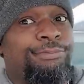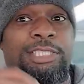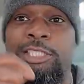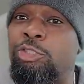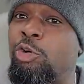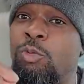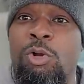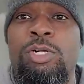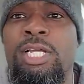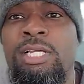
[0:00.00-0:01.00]
This
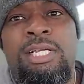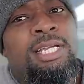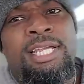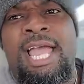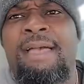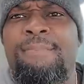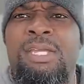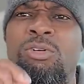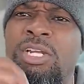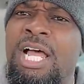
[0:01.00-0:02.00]
corona got
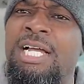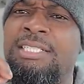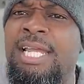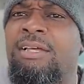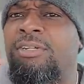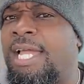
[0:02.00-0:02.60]
me on lockdown.